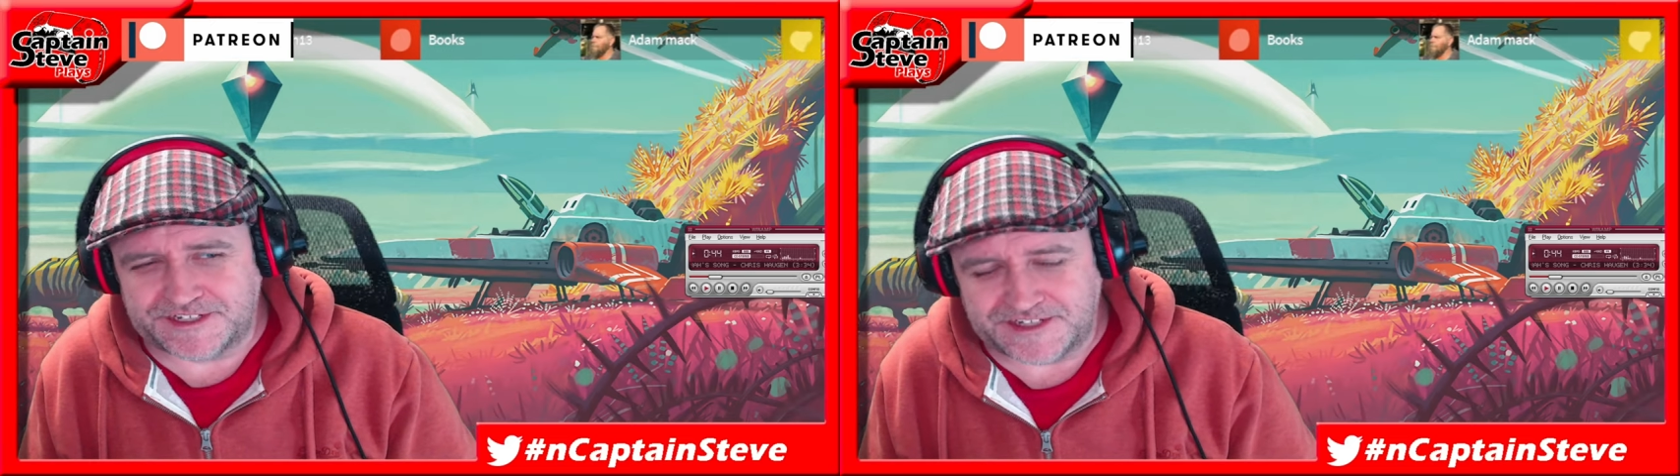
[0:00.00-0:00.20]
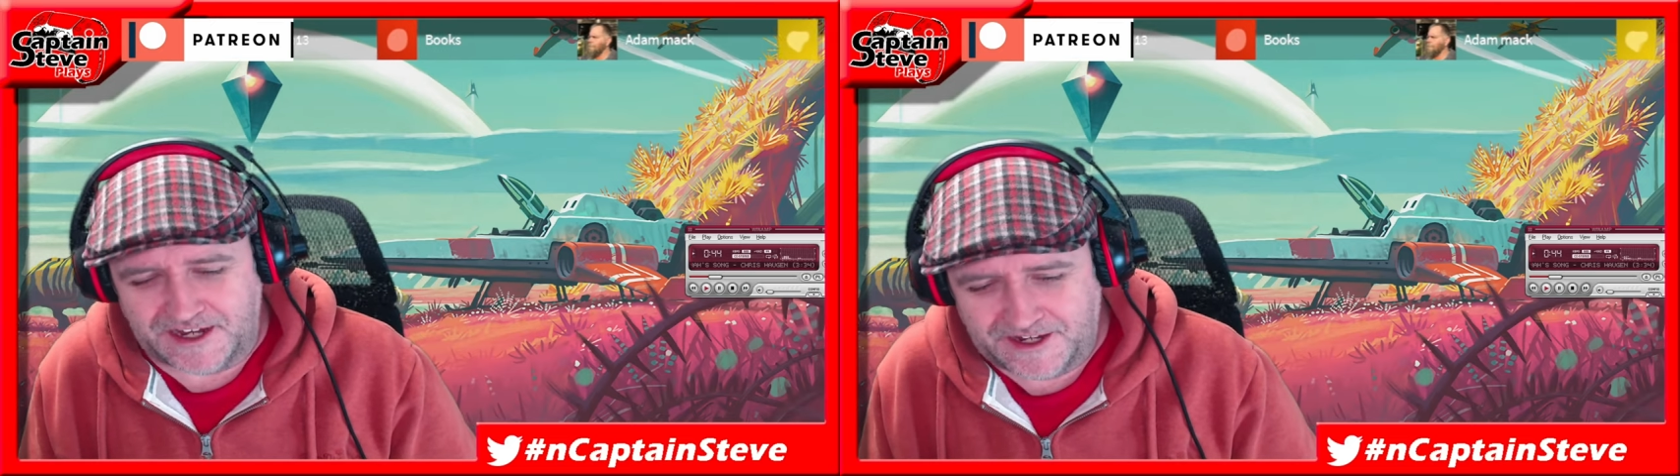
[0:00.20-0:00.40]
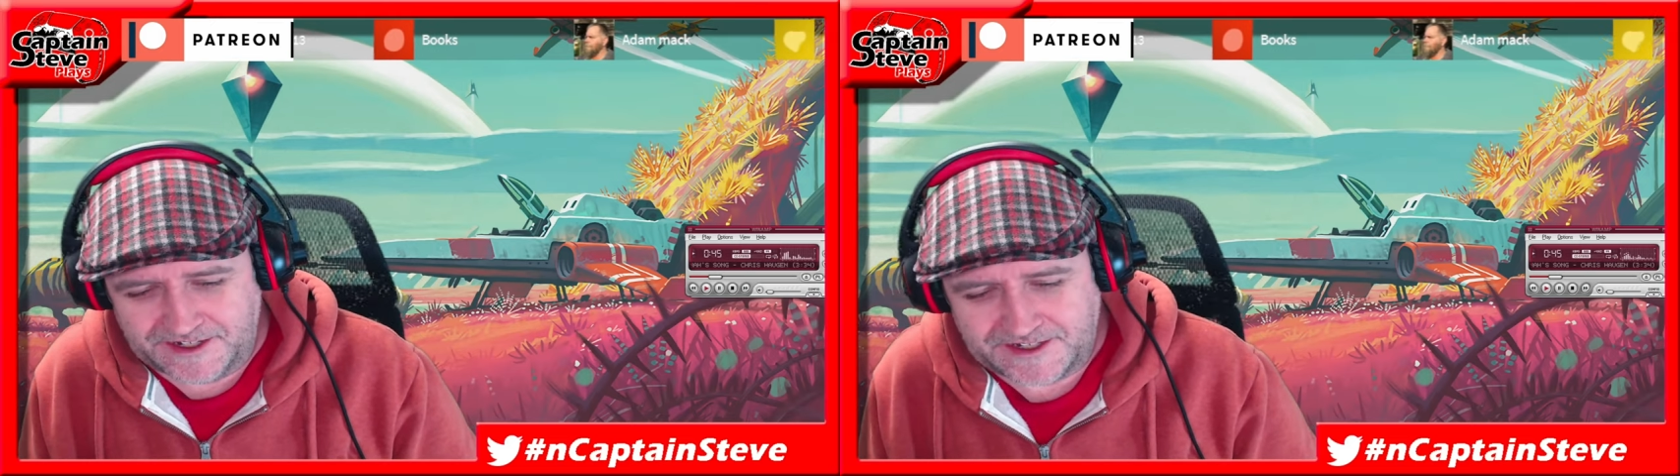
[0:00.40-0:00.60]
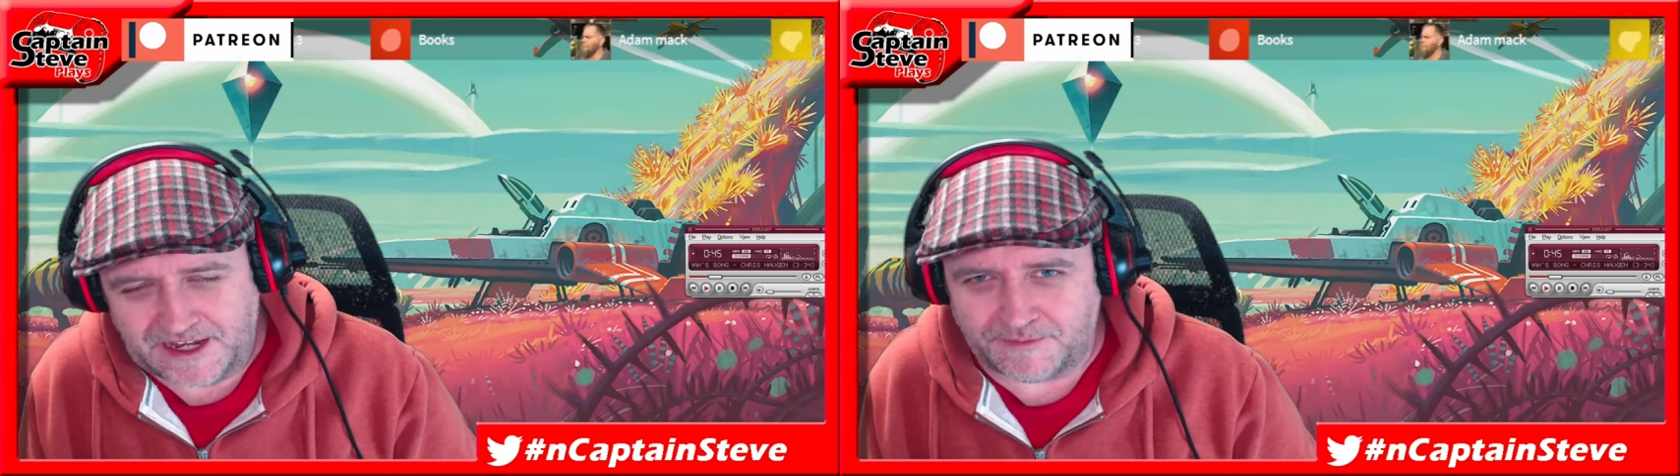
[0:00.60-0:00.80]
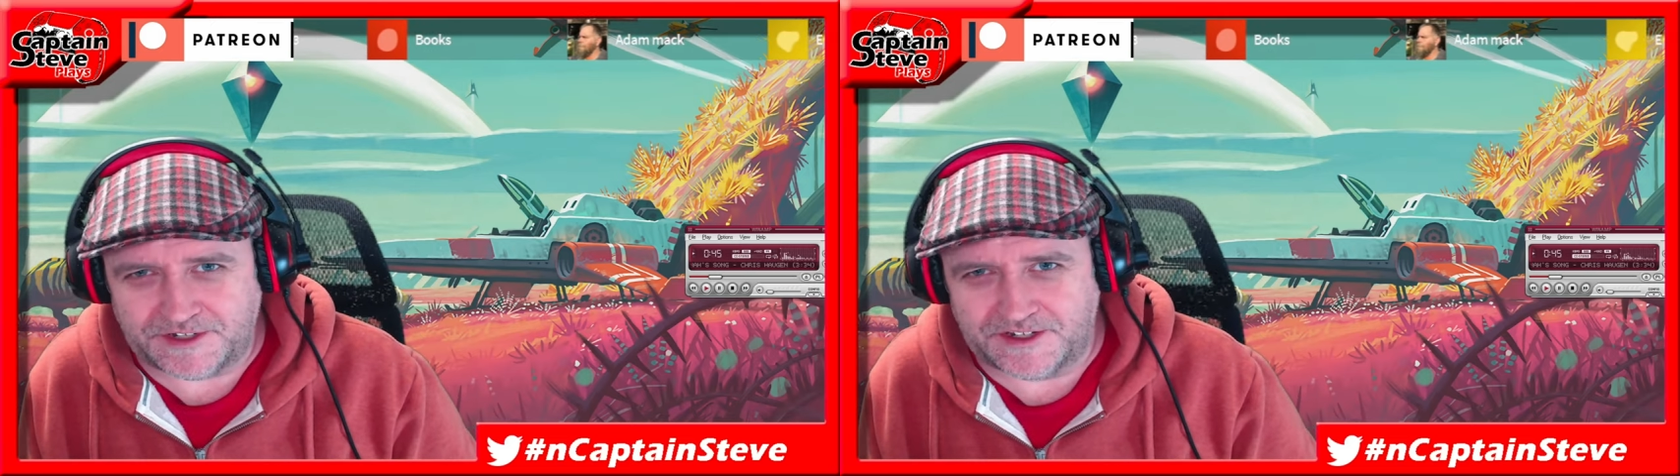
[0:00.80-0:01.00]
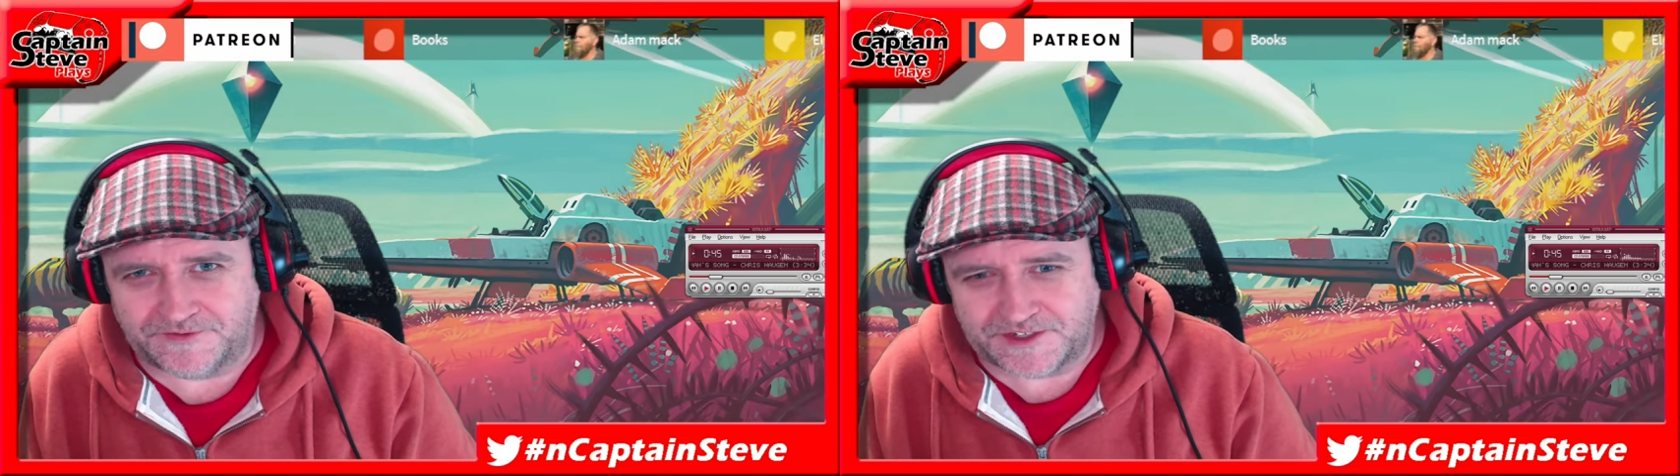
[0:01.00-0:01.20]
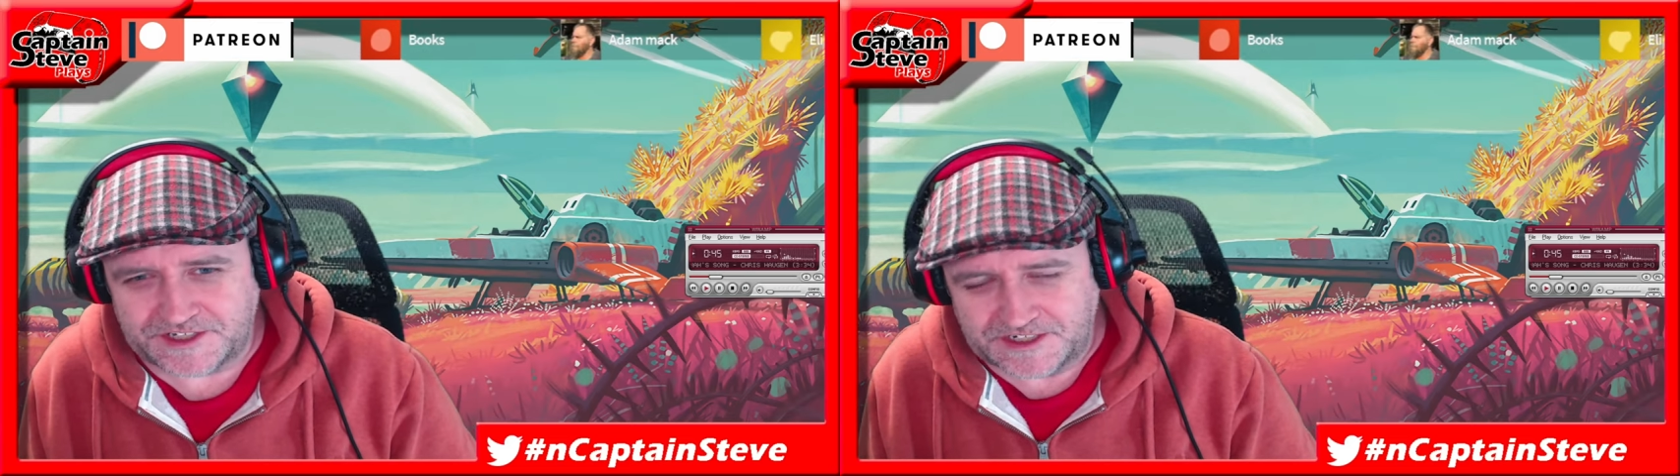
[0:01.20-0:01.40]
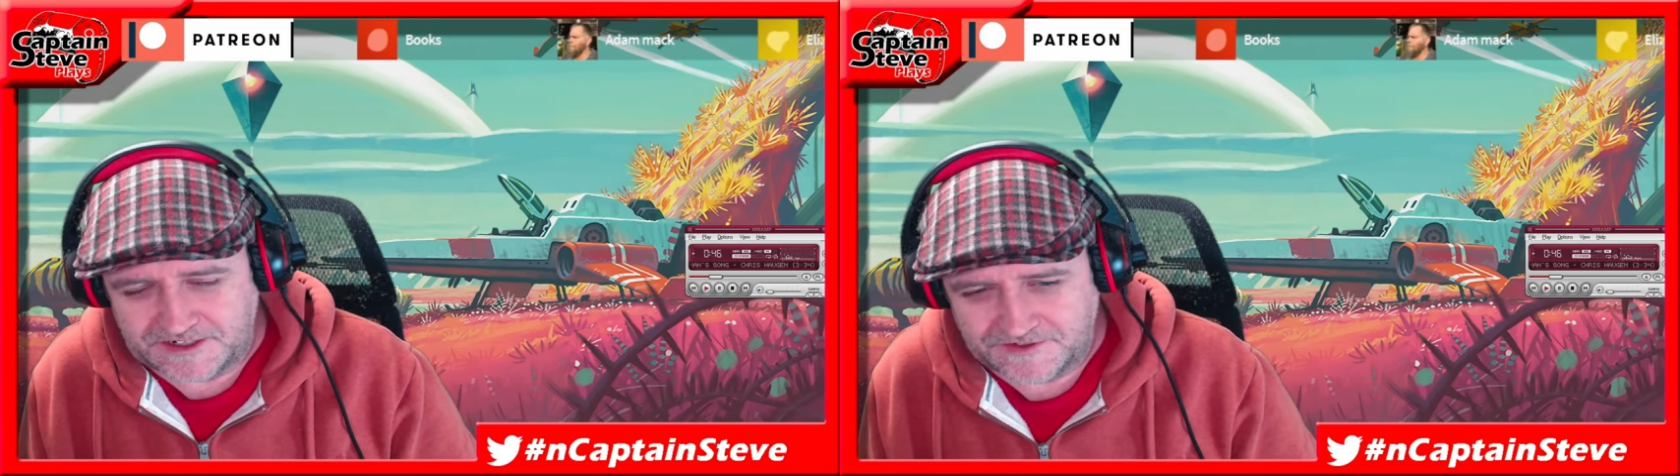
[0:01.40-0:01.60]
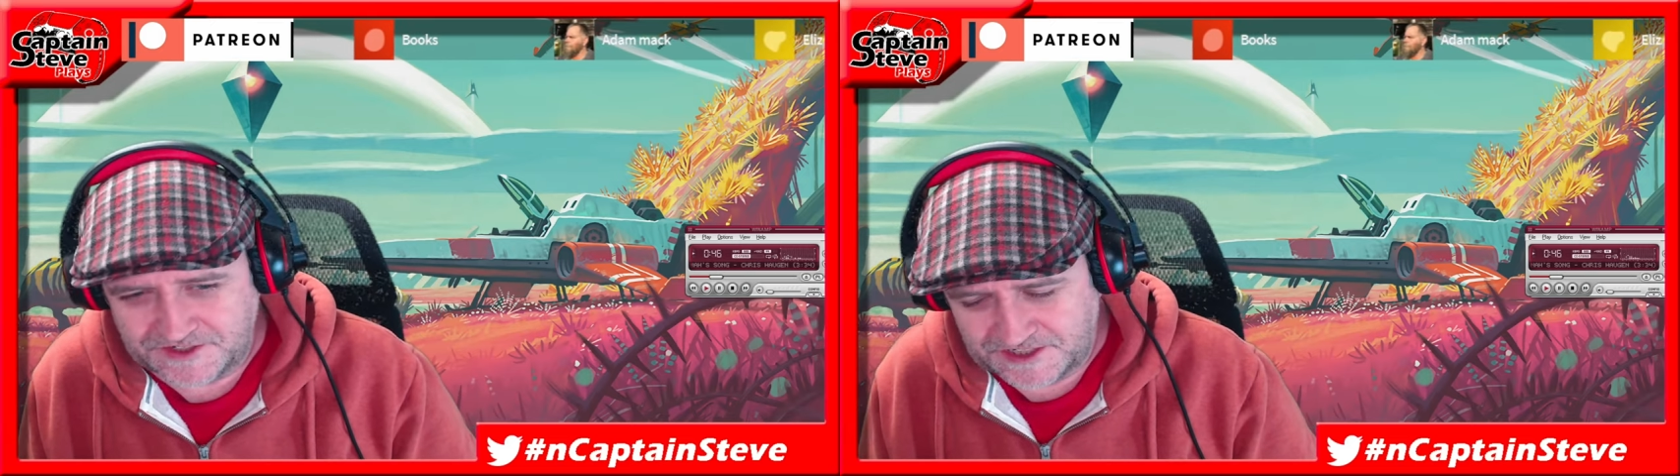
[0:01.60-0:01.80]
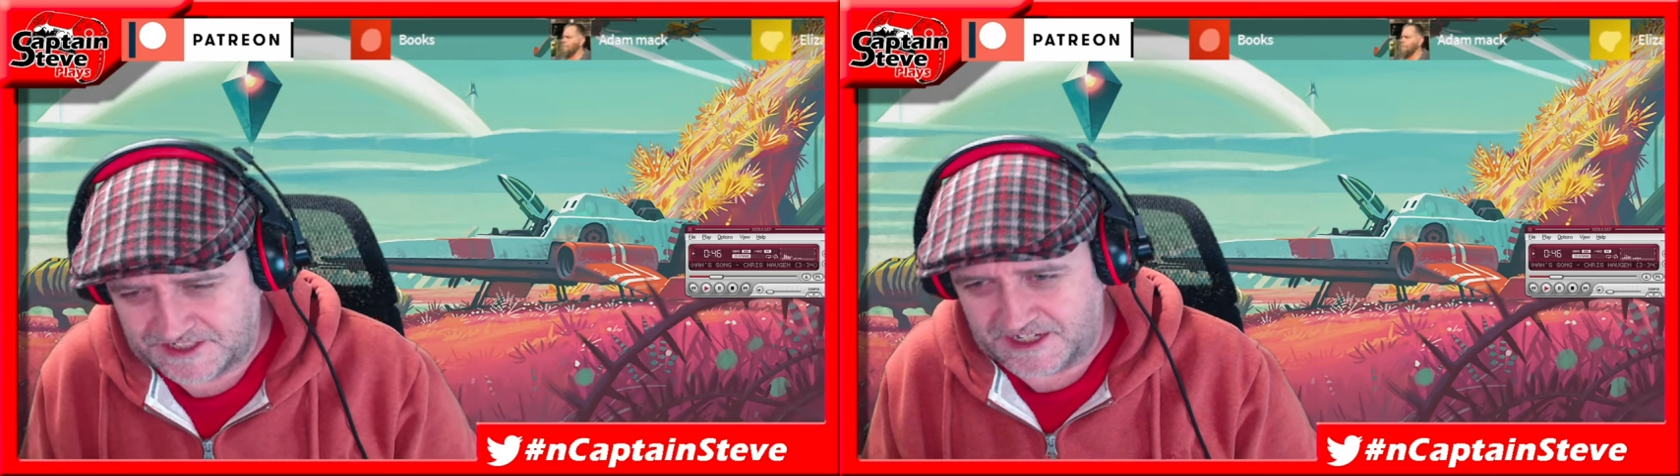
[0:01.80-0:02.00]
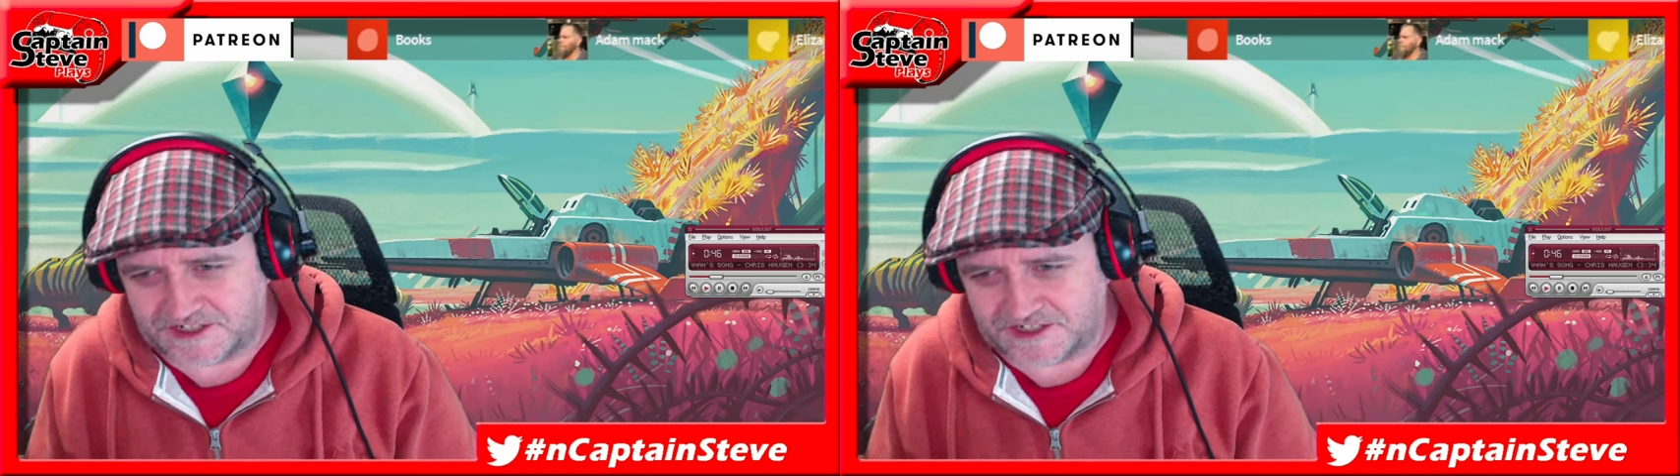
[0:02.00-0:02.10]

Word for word: Tis I, captain of the Steves, and today,